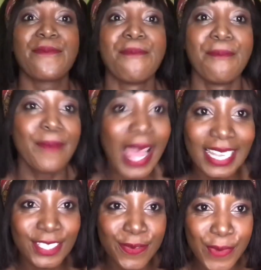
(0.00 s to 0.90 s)

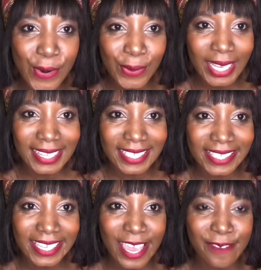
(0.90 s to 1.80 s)
much more where
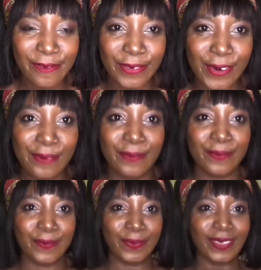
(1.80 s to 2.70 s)
this came from.
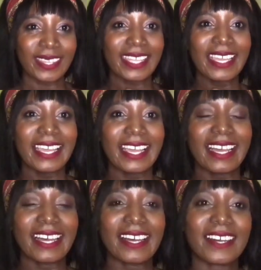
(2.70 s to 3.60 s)

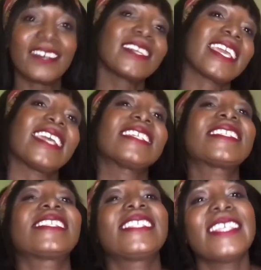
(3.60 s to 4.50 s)
Okay,
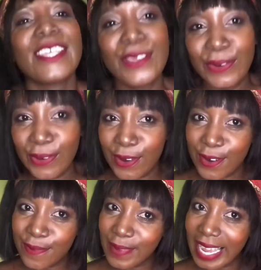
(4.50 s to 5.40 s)
see you
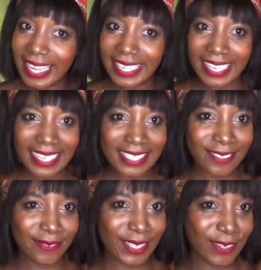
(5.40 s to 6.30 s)
on my
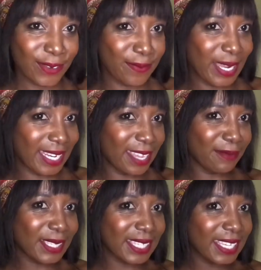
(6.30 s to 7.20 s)
next video. My
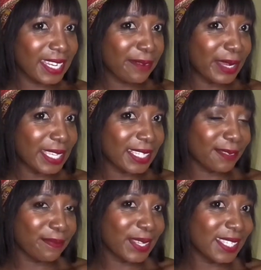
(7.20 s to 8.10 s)
name is Ira
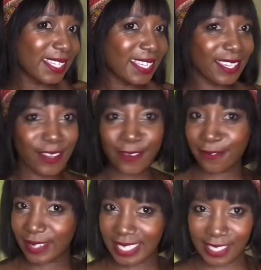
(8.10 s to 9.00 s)
Manyis Bisik, your
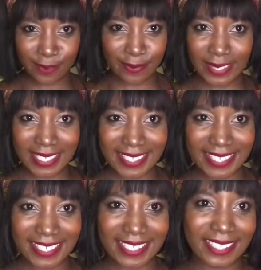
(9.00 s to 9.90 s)
village
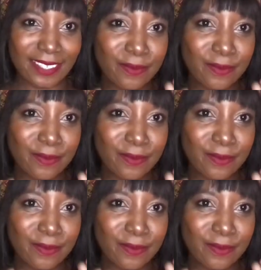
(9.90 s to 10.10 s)
princess.